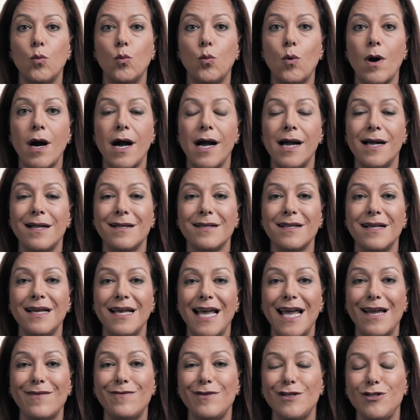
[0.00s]
while
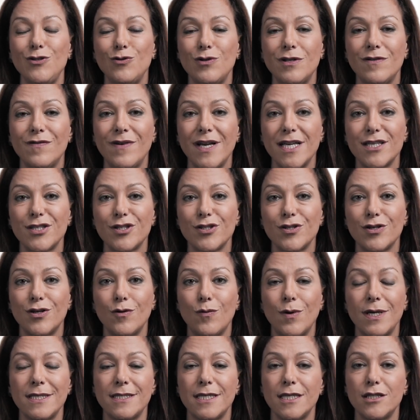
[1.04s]
every new investor
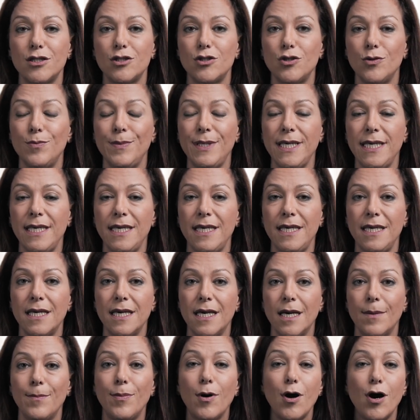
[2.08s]
wanted to be
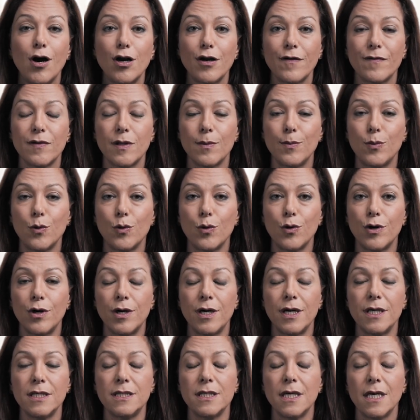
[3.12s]
part of the
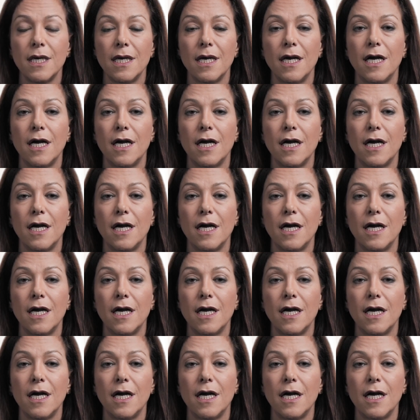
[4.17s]
board,